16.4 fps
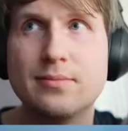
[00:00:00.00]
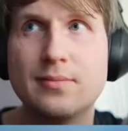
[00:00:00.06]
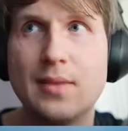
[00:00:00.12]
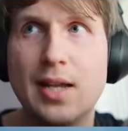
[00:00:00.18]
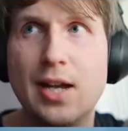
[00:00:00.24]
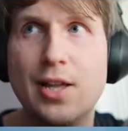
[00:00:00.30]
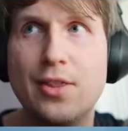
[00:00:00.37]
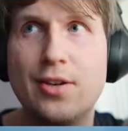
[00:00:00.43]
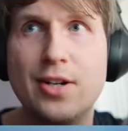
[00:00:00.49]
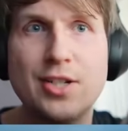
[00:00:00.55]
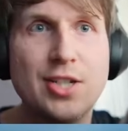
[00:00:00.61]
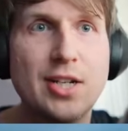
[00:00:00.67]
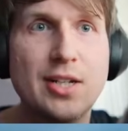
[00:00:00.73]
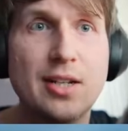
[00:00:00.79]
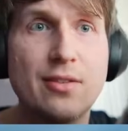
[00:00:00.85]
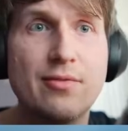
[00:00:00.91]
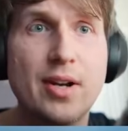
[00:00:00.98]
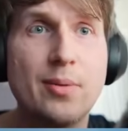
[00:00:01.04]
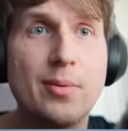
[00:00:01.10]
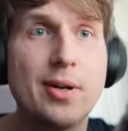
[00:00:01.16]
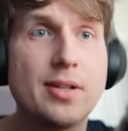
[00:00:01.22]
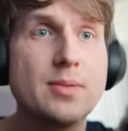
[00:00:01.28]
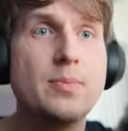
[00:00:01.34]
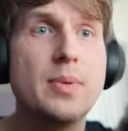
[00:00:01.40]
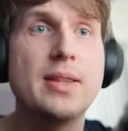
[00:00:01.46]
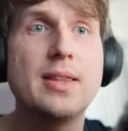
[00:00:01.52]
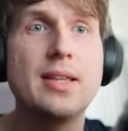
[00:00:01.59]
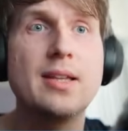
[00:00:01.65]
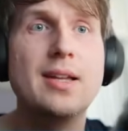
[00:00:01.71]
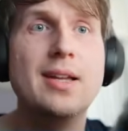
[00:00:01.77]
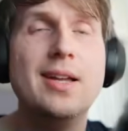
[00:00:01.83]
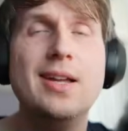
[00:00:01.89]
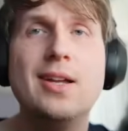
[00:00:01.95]
other agentic frameworks. But
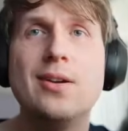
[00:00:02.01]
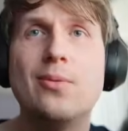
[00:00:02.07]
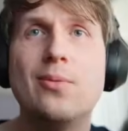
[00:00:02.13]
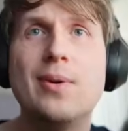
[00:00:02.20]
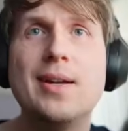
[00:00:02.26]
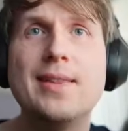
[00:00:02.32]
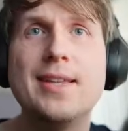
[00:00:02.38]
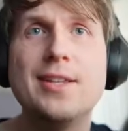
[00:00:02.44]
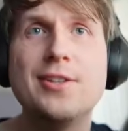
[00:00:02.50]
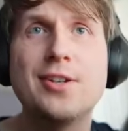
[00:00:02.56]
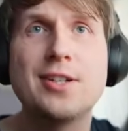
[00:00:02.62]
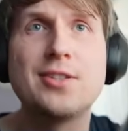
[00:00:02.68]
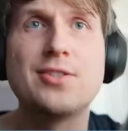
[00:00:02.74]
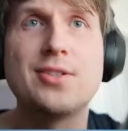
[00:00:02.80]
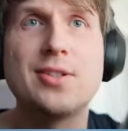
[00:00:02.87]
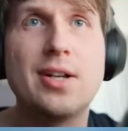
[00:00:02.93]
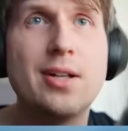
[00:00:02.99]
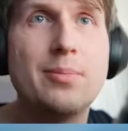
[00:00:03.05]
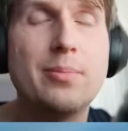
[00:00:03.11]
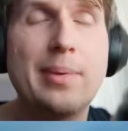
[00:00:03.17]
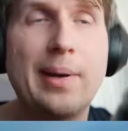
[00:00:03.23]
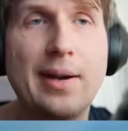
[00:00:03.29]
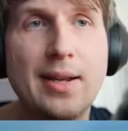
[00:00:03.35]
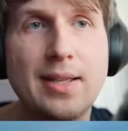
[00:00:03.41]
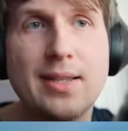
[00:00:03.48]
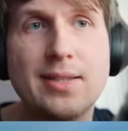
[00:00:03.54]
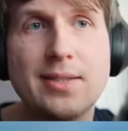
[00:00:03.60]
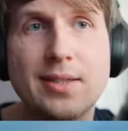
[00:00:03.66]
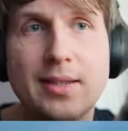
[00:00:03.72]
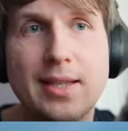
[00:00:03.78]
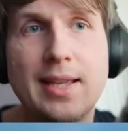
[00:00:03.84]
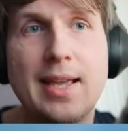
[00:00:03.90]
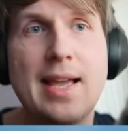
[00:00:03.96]
the one that you can install pretty
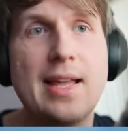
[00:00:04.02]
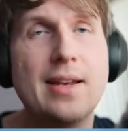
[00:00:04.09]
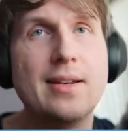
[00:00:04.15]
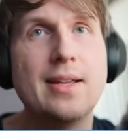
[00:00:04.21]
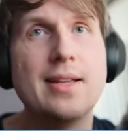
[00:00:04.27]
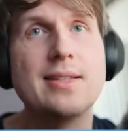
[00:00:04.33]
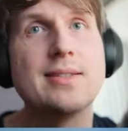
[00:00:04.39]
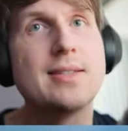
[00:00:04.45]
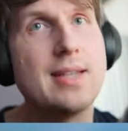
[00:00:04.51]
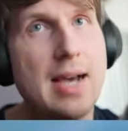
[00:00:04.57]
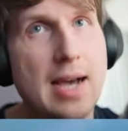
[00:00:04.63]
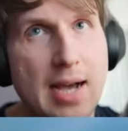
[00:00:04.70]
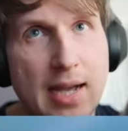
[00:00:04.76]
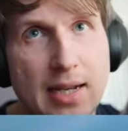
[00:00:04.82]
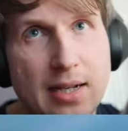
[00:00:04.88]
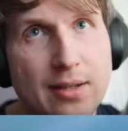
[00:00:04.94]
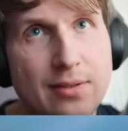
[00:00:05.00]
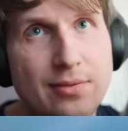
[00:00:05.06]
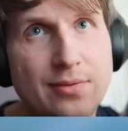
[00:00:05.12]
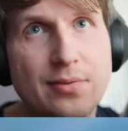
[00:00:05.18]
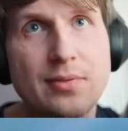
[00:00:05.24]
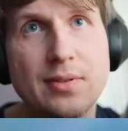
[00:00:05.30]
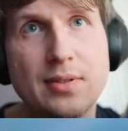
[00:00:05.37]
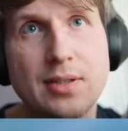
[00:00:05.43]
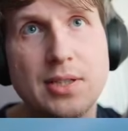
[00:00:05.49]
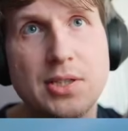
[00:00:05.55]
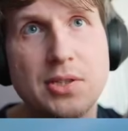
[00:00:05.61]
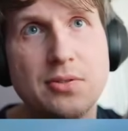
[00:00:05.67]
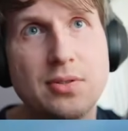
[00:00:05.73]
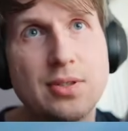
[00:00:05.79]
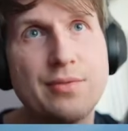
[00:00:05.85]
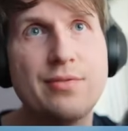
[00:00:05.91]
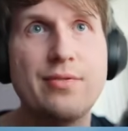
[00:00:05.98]
easily and is kind of
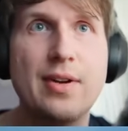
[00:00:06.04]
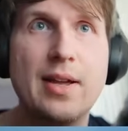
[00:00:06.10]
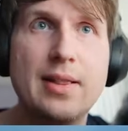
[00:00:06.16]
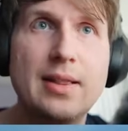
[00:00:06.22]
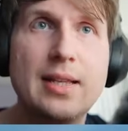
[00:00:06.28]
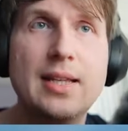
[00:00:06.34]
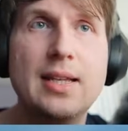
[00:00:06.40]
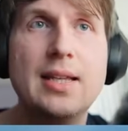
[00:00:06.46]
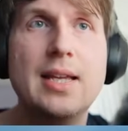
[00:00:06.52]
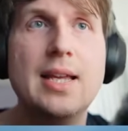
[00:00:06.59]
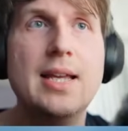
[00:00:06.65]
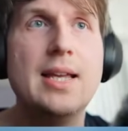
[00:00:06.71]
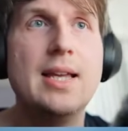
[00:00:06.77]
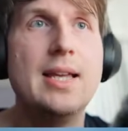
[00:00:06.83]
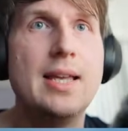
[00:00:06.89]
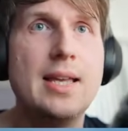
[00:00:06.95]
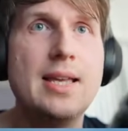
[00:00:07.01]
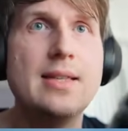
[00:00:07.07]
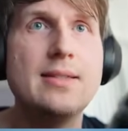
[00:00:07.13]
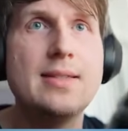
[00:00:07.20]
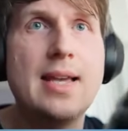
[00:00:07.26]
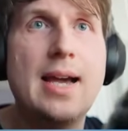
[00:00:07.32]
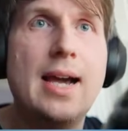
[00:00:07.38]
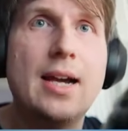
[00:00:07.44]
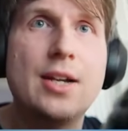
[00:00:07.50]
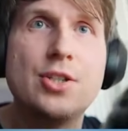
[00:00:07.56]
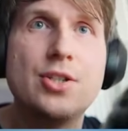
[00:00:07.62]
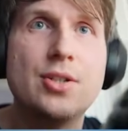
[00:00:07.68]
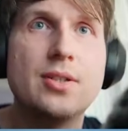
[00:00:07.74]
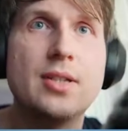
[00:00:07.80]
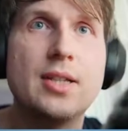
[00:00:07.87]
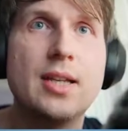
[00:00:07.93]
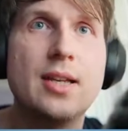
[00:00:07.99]
user-friendly is
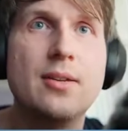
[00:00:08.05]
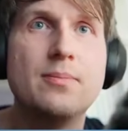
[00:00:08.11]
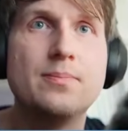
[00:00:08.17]
actually